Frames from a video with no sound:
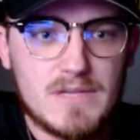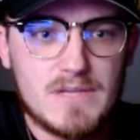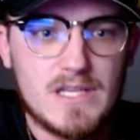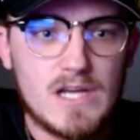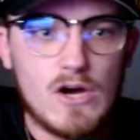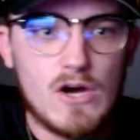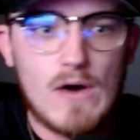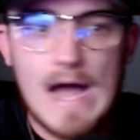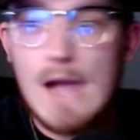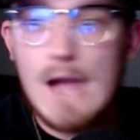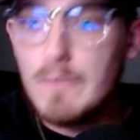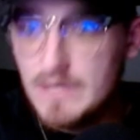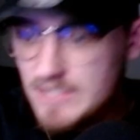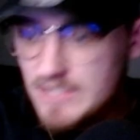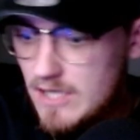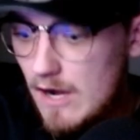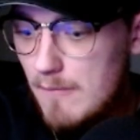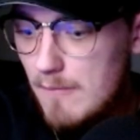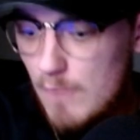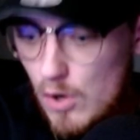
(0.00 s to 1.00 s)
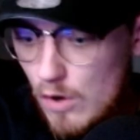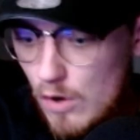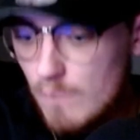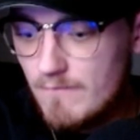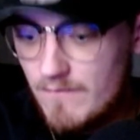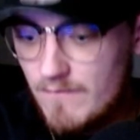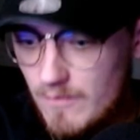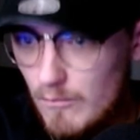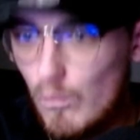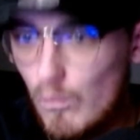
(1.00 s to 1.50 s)
I would come
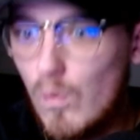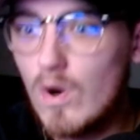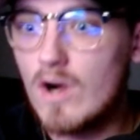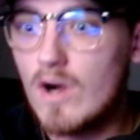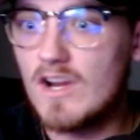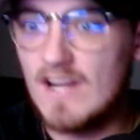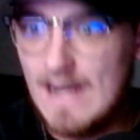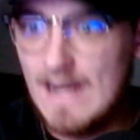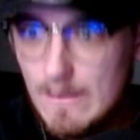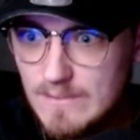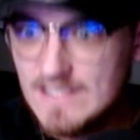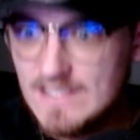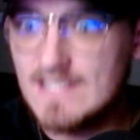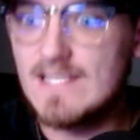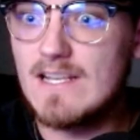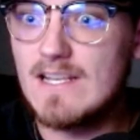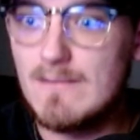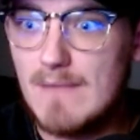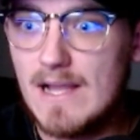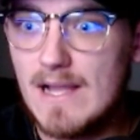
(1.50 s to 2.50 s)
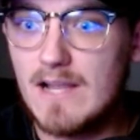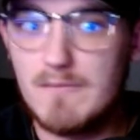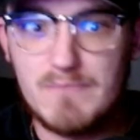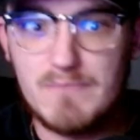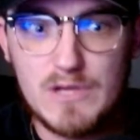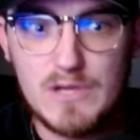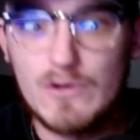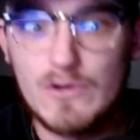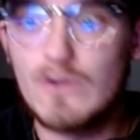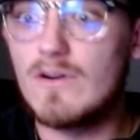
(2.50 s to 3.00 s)
home from work and I would sit at my
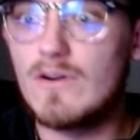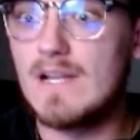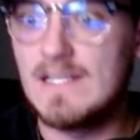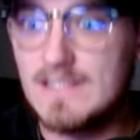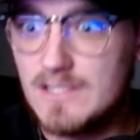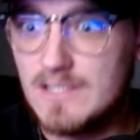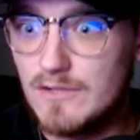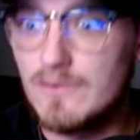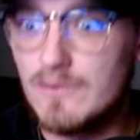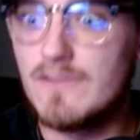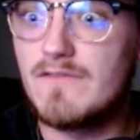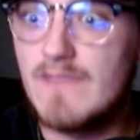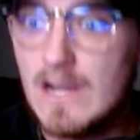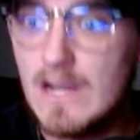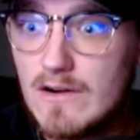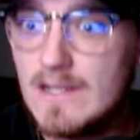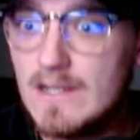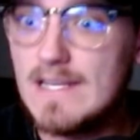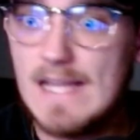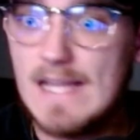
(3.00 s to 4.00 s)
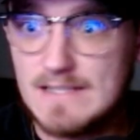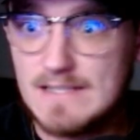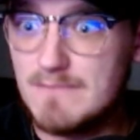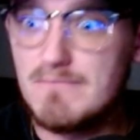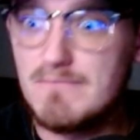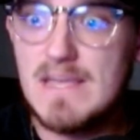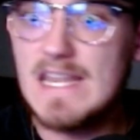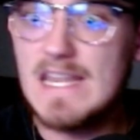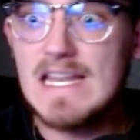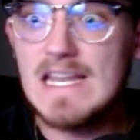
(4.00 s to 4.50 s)
computer until the very next
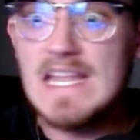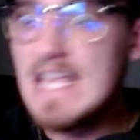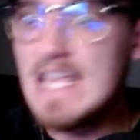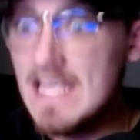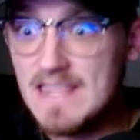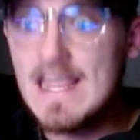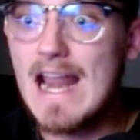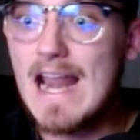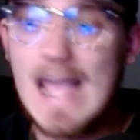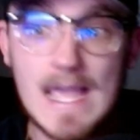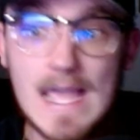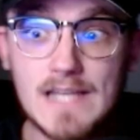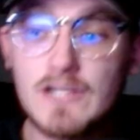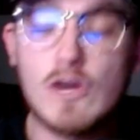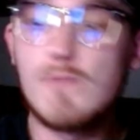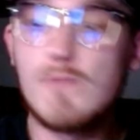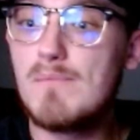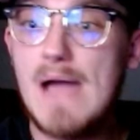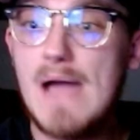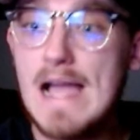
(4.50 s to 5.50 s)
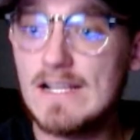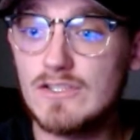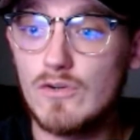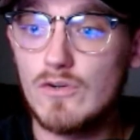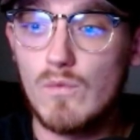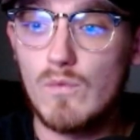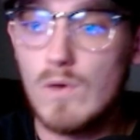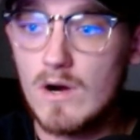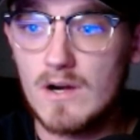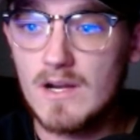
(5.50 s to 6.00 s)
minute that I had to go back to
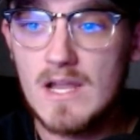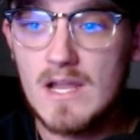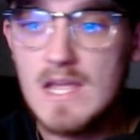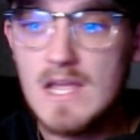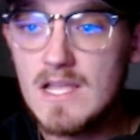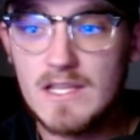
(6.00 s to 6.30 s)
work.